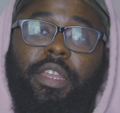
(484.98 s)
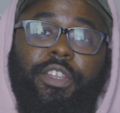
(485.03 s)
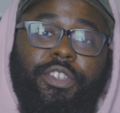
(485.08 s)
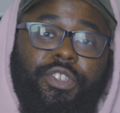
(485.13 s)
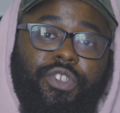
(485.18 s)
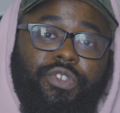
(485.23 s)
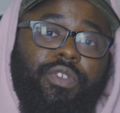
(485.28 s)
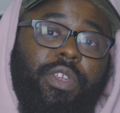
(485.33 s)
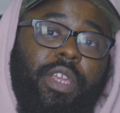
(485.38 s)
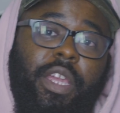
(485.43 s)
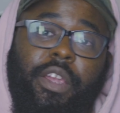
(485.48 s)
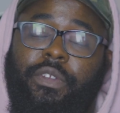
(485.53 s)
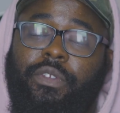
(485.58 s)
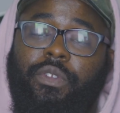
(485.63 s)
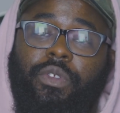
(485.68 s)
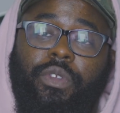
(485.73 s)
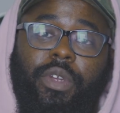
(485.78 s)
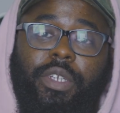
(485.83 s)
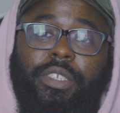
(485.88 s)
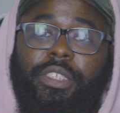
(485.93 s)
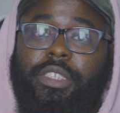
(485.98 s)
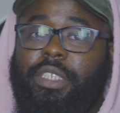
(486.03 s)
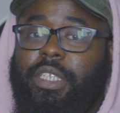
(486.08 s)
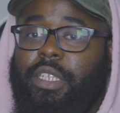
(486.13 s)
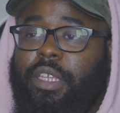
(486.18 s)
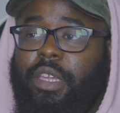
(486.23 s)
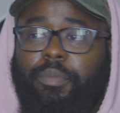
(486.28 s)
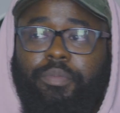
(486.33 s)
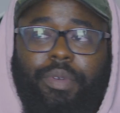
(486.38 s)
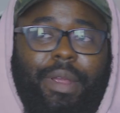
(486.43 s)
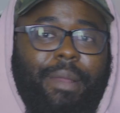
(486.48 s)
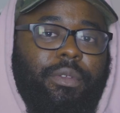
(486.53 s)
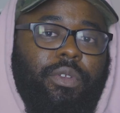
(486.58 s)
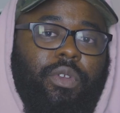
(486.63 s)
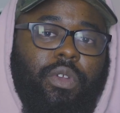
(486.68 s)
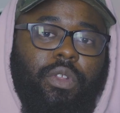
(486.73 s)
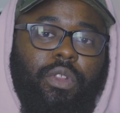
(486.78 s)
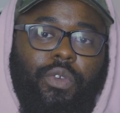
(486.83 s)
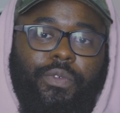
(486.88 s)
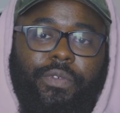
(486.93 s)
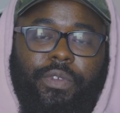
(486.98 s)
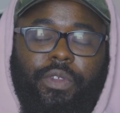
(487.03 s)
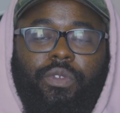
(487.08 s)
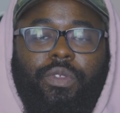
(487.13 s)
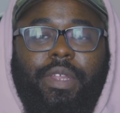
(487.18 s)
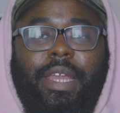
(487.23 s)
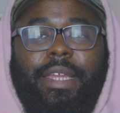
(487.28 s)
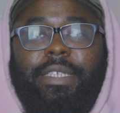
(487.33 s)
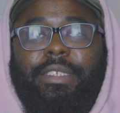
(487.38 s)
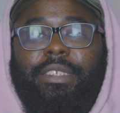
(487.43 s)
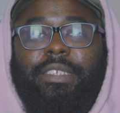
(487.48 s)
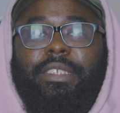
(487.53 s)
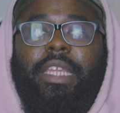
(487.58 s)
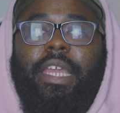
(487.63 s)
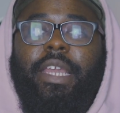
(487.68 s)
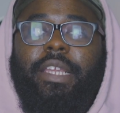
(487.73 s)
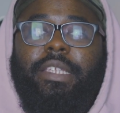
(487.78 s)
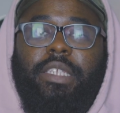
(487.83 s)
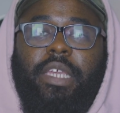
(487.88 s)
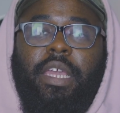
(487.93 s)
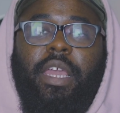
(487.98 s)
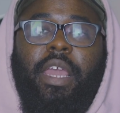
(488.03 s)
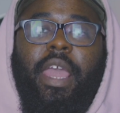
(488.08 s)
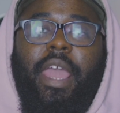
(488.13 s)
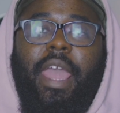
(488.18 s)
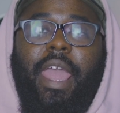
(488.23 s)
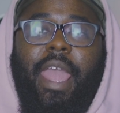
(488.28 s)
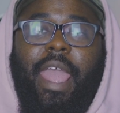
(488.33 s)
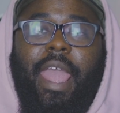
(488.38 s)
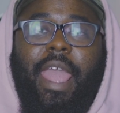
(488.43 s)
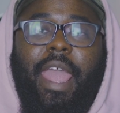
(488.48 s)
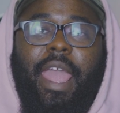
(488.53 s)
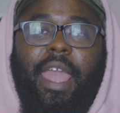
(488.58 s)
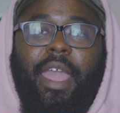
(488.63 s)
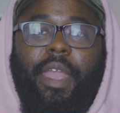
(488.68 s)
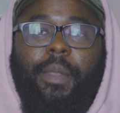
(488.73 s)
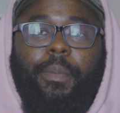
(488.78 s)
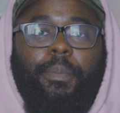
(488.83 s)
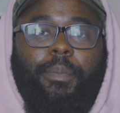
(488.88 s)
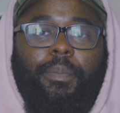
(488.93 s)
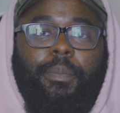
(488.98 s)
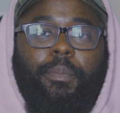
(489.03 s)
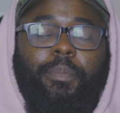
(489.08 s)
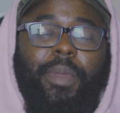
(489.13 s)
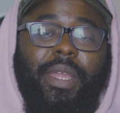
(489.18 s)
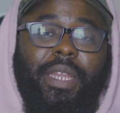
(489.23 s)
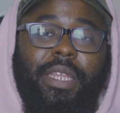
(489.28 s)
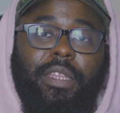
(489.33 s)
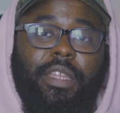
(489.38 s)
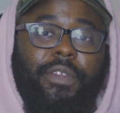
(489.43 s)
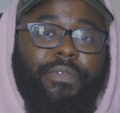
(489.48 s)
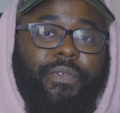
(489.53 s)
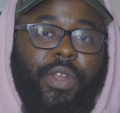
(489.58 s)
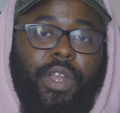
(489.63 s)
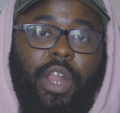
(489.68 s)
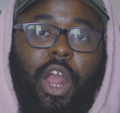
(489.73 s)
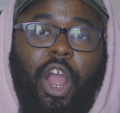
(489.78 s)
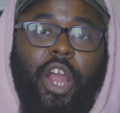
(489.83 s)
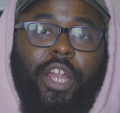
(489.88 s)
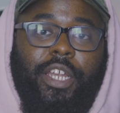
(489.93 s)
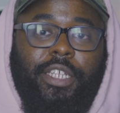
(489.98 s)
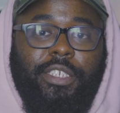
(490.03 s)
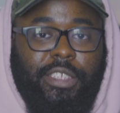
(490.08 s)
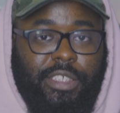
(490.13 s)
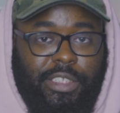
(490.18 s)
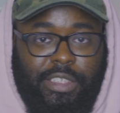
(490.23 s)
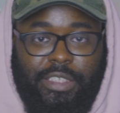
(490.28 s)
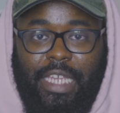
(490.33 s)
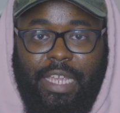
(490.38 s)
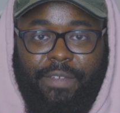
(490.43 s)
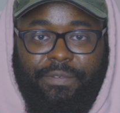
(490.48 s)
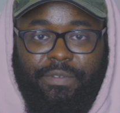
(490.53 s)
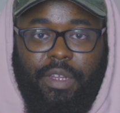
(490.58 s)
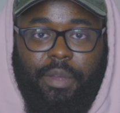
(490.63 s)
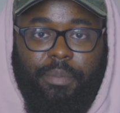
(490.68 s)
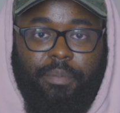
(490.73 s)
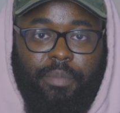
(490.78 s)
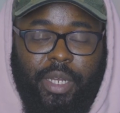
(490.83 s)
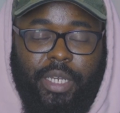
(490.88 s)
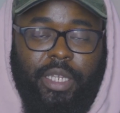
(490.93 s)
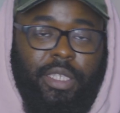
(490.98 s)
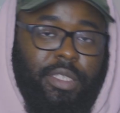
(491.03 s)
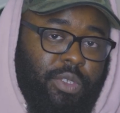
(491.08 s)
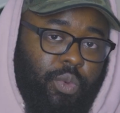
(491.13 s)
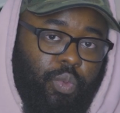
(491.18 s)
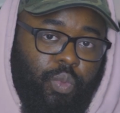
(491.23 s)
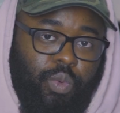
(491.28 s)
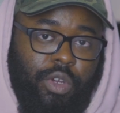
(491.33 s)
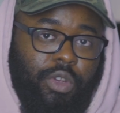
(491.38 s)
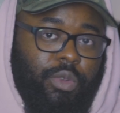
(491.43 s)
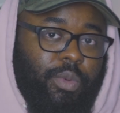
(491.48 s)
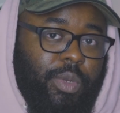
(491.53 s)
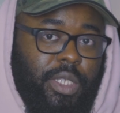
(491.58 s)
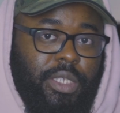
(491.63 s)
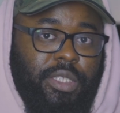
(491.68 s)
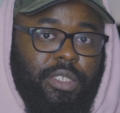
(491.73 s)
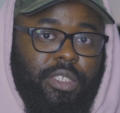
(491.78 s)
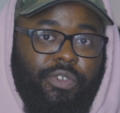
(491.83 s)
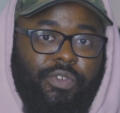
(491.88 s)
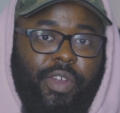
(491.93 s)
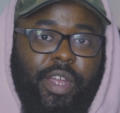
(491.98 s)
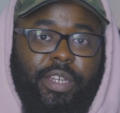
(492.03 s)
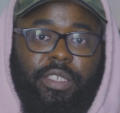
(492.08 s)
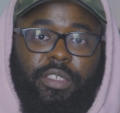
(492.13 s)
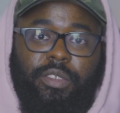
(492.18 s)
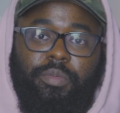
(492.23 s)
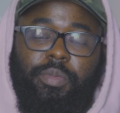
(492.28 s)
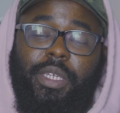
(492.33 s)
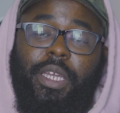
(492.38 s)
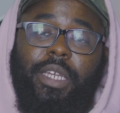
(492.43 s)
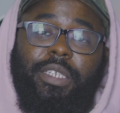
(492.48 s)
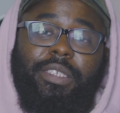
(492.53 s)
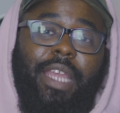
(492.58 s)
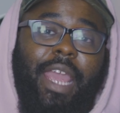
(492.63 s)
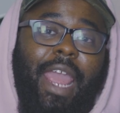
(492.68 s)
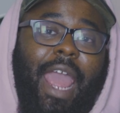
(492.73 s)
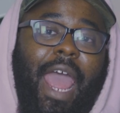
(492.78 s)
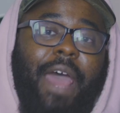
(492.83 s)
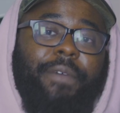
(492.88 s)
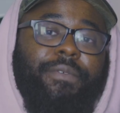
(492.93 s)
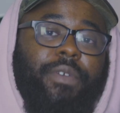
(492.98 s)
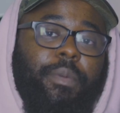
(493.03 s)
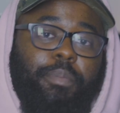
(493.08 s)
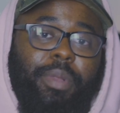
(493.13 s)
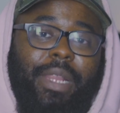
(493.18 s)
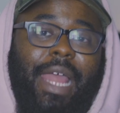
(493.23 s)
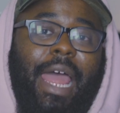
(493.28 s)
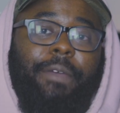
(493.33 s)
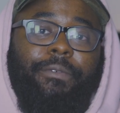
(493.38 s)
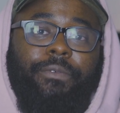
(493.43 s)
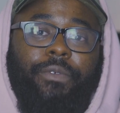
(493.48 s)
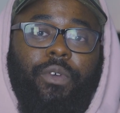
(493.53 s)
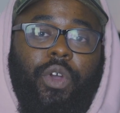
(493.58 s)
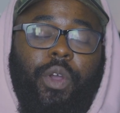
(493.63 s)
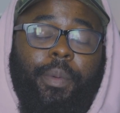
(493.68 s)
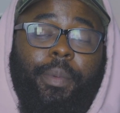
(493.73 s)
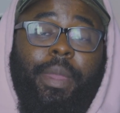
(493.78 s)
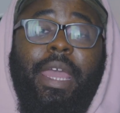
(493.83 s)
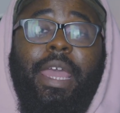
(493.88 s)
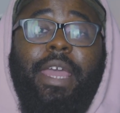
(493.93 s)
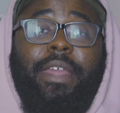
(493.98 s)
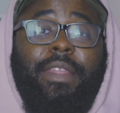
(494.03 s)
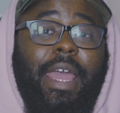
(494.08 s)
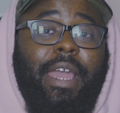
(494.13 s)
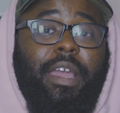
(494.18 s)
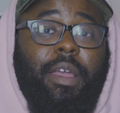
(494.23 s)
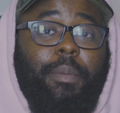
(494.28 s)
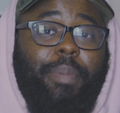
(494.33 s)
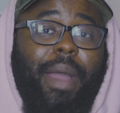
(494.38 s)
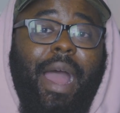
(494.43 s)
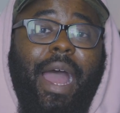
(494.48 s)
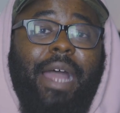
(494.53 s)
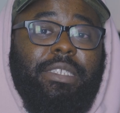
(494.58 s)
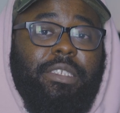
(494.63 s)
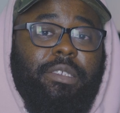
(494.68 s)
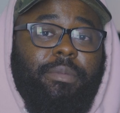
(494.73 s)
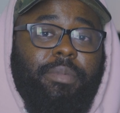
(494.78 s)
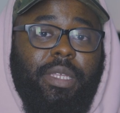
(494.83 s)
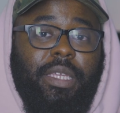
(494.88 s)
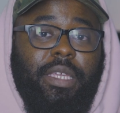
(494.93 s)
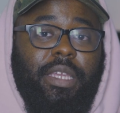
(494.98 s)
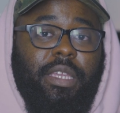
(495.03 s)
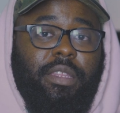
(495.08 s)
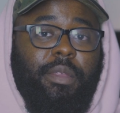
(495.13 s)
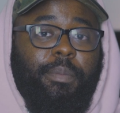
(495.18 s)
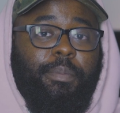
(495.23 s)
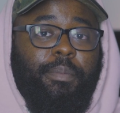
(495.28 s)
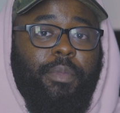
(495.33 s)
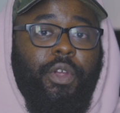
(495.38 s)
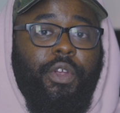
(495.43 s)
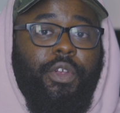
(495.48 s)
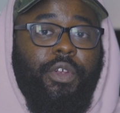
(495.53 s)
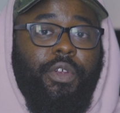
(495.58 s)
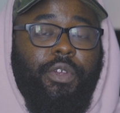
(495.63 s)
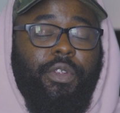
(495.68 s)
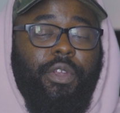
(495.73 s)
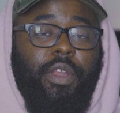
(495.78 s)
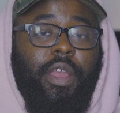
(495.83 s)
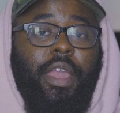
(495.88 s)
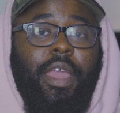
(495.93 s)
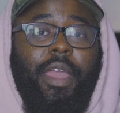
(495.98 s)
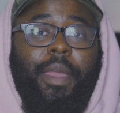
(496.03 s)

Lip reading: industry here in New York City and probably all over the United States. And many different artists are saving up money to work with these directors because they have a platform that could possibly get them heard